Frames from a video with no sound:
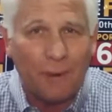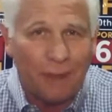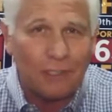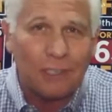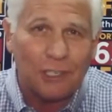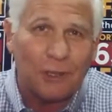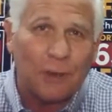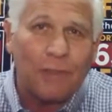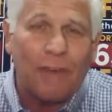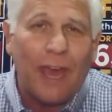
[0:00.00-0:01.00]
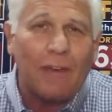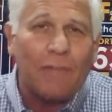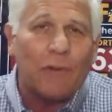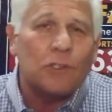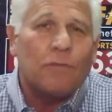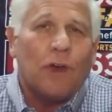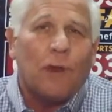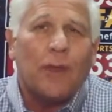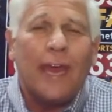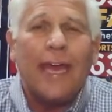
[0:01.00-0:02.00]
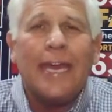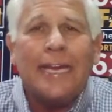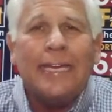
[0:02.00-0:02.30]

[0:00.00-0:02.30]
here on 630 The Fan, first of all, okay?